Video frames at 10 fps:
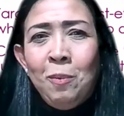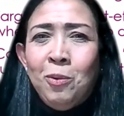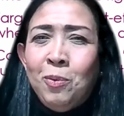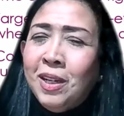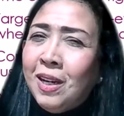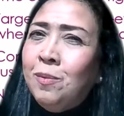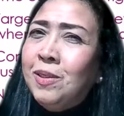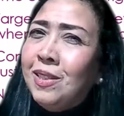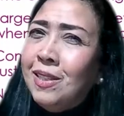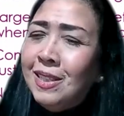but when it
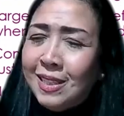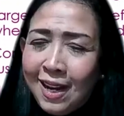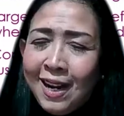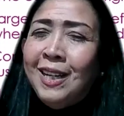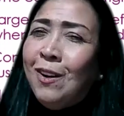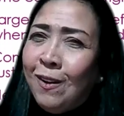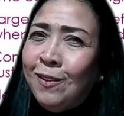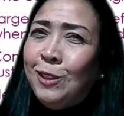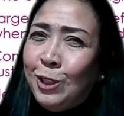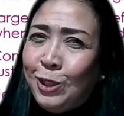comes to deciding
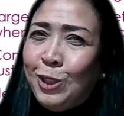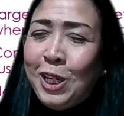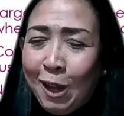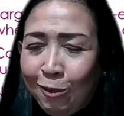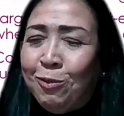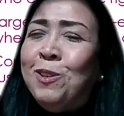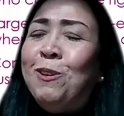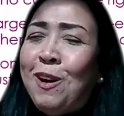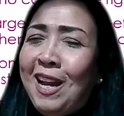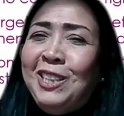on the shelf, when
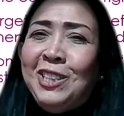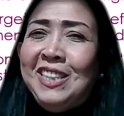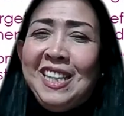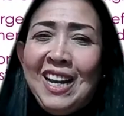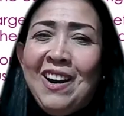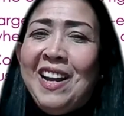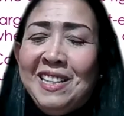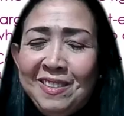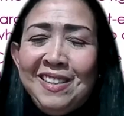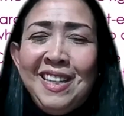they're actually
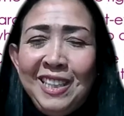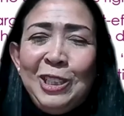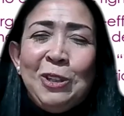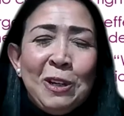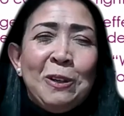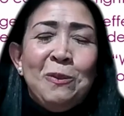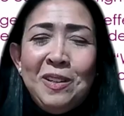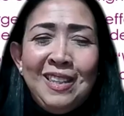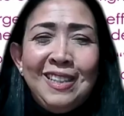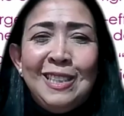there, they struggle
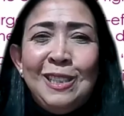with it.